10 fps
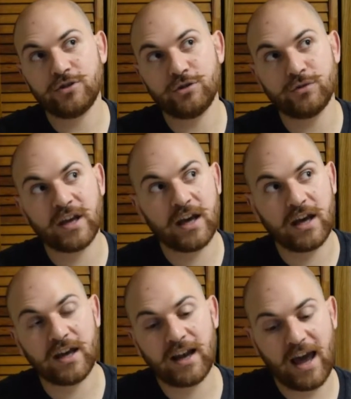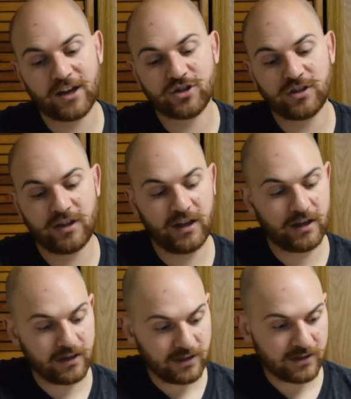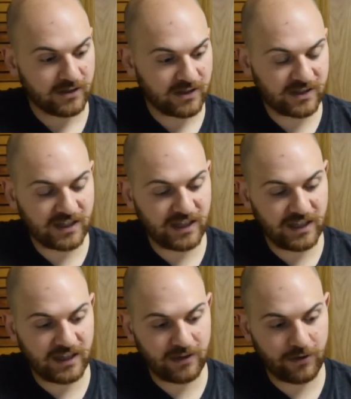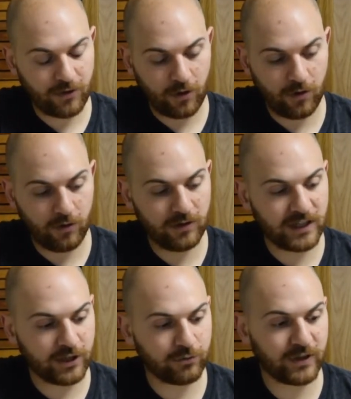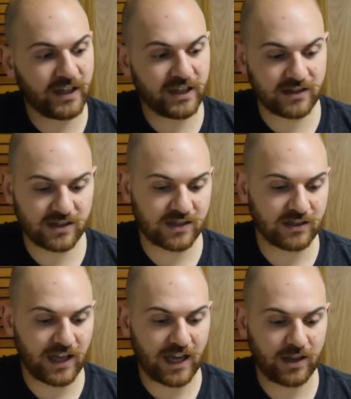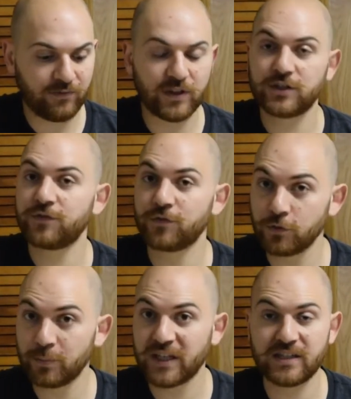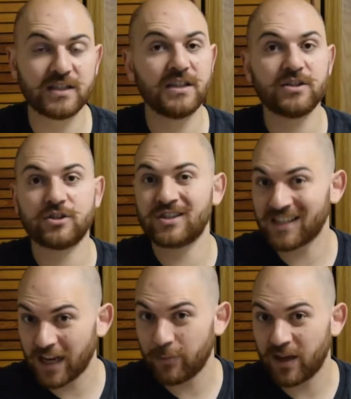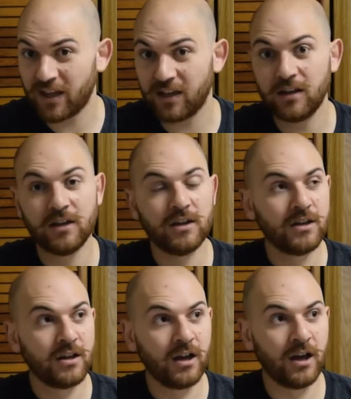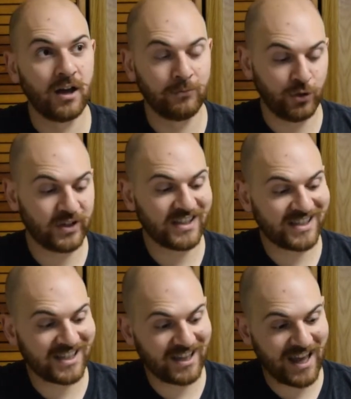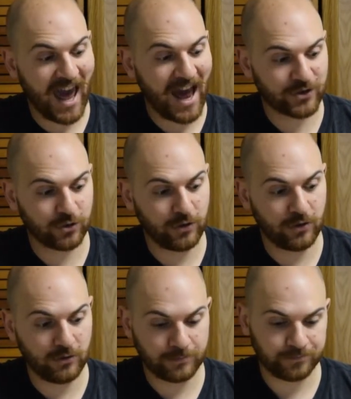you can actually see the whole ingredients, like if there's fruit pieces or cinnamon, you can see the actual